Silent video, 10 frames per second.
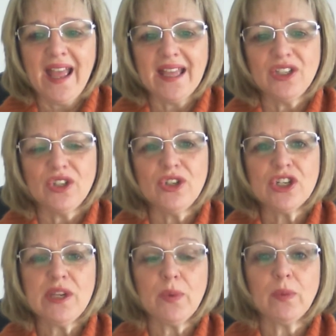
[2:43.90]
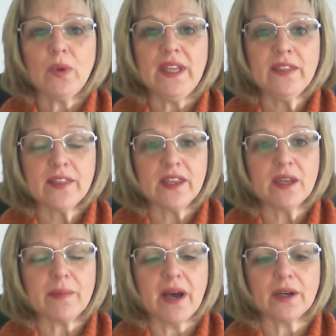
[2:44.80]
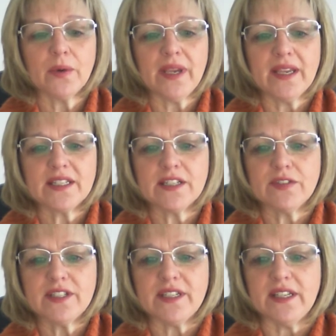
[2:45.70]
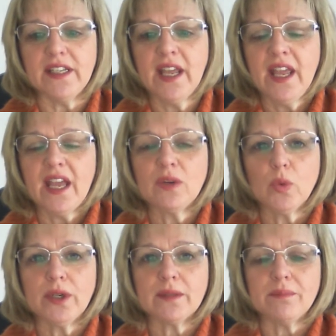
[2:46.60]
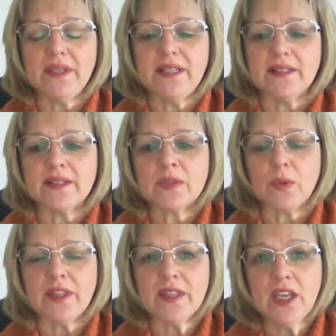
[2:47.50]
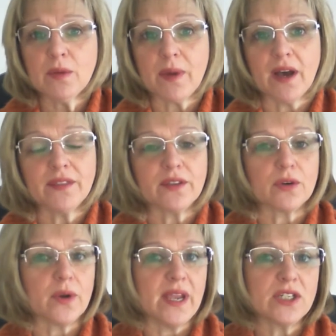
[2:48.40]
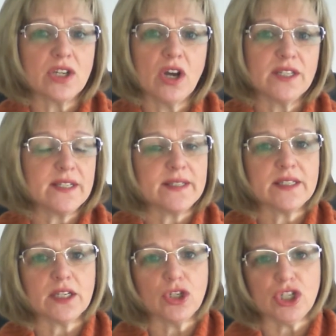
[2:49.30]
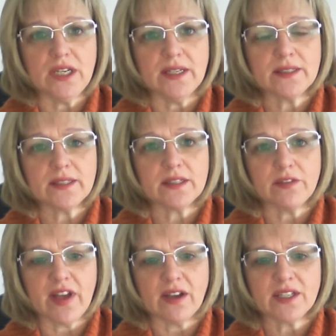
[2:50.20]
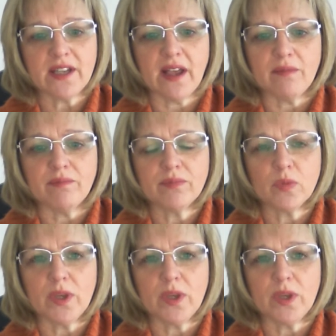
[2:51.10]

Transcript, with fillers: And usually, when we think about creativity and what it means, we think about the great artistic geniuses of our time.